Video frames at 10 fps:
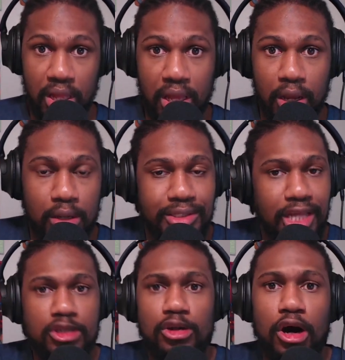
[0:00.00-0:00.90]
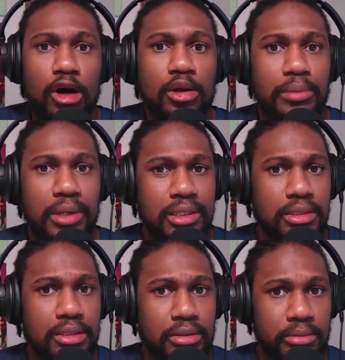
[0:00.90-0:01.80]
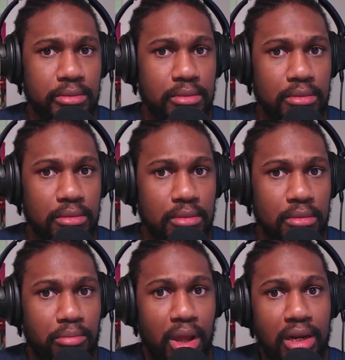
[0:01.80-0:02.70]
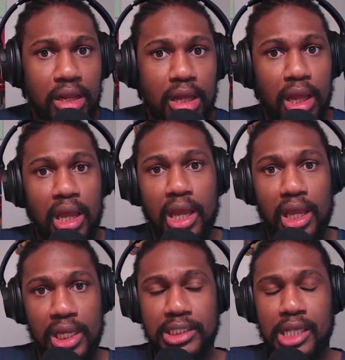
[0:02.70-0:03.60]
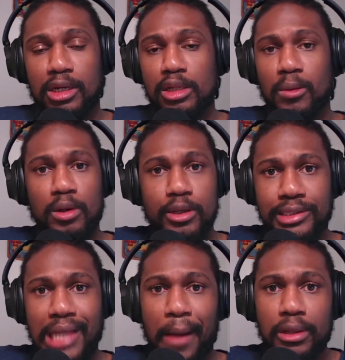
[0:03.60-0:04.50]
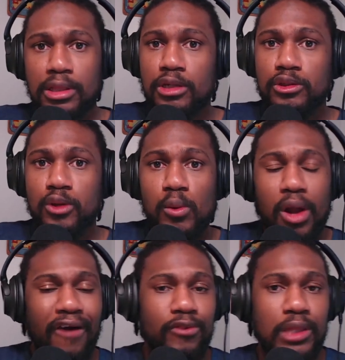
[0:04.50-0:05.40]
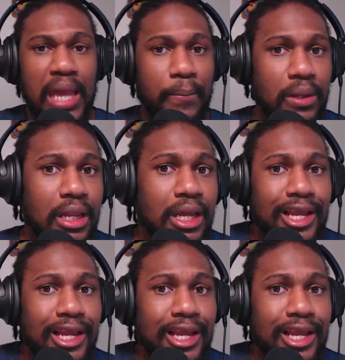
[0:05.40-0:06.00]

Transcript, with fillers: Because that's your argument. But he said nothing about the Sabbath, so we don't have to keep it.